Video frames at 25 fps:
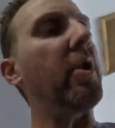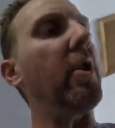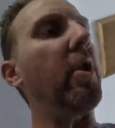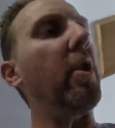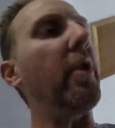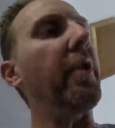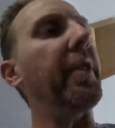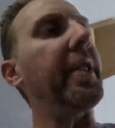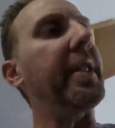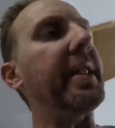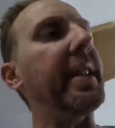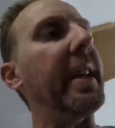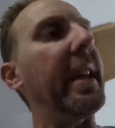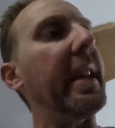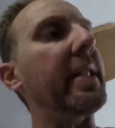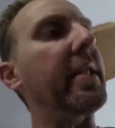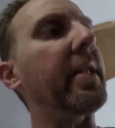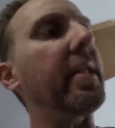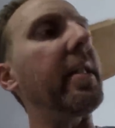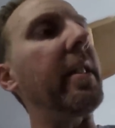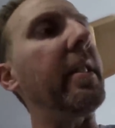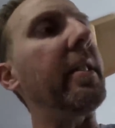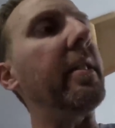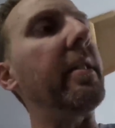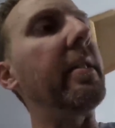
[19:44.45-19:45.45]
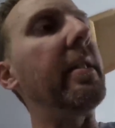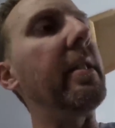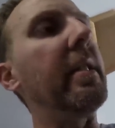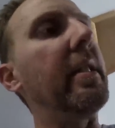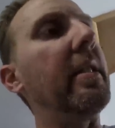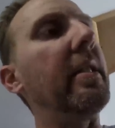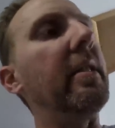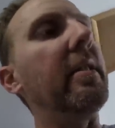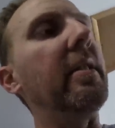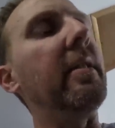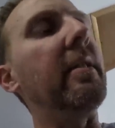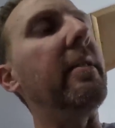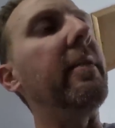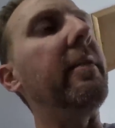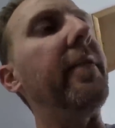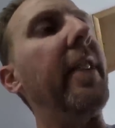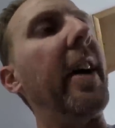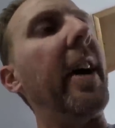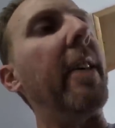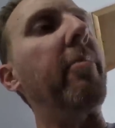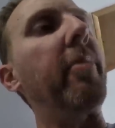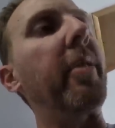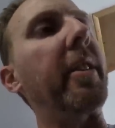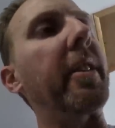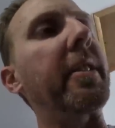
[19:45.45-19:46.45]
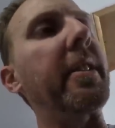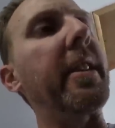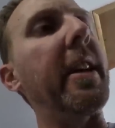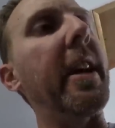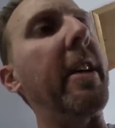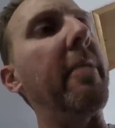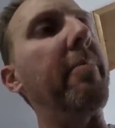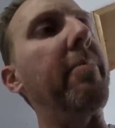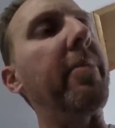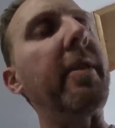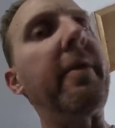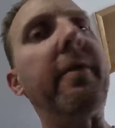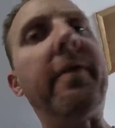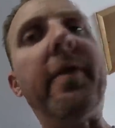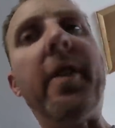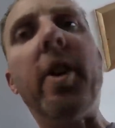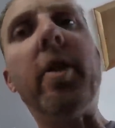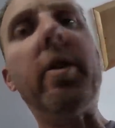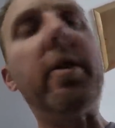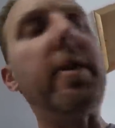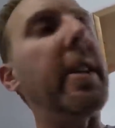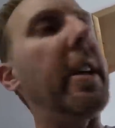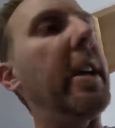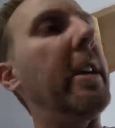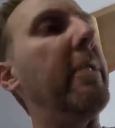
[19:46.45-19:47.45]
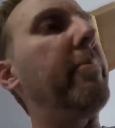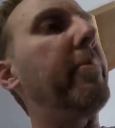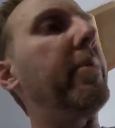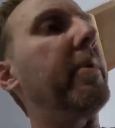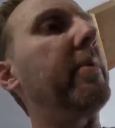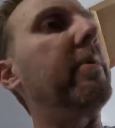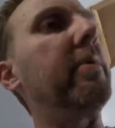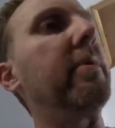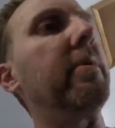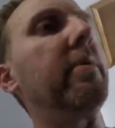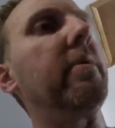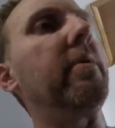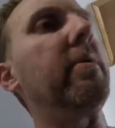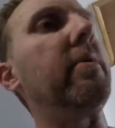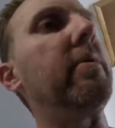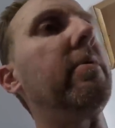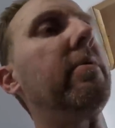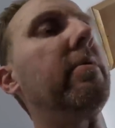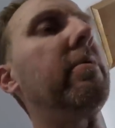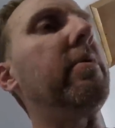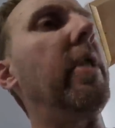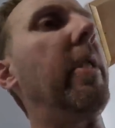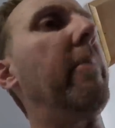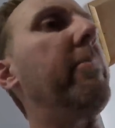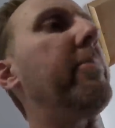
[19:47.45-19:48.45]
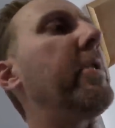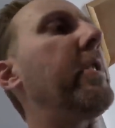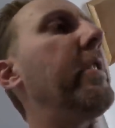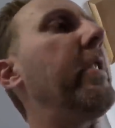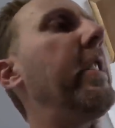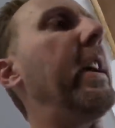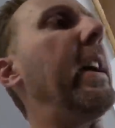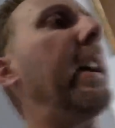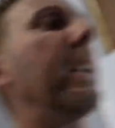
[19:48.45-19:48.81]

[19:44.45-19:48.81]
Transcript: all the Tesa fabric tape, felt tape, up to the